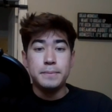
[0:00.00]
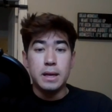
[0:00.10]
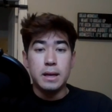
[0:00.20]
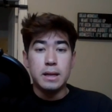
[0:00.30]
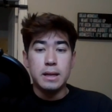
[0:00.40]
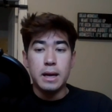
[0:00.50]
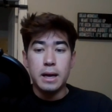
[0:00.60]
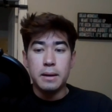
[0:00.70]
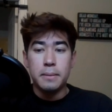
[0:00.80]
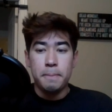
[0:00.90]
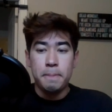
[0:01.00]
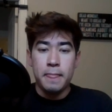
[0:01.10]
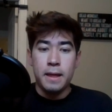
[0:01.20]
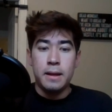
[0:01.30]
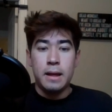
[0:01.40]
And yeah,
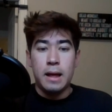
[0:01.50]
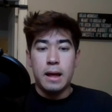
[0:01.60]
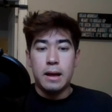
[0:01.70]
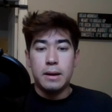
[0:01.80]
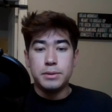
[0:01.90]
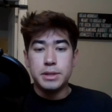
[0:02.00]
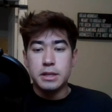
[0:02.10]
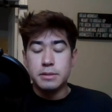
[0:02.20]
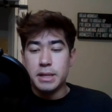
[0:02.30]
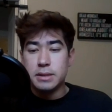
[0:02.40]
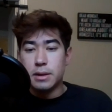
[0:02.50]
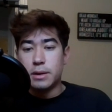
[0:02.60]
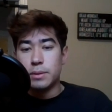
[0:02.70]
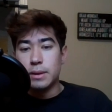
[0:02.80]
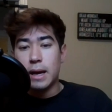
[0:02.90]
I wish you guys the best of
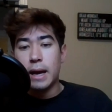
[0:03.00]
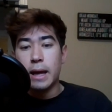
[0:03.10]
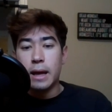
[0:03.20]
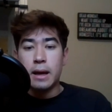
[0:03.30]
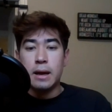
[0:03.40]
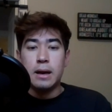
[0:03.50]
luck with that.